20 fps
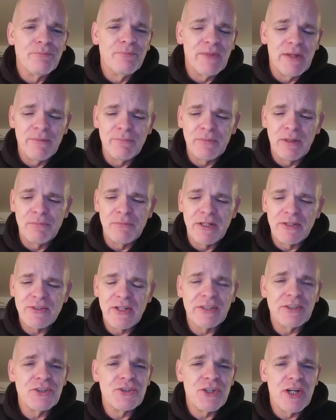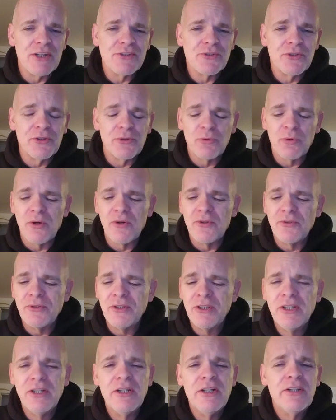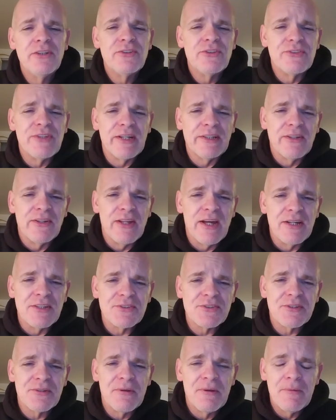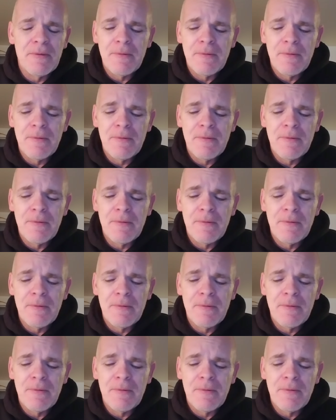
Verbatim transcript: I'm, I'm going to take the Jazz on the road to take the Nets.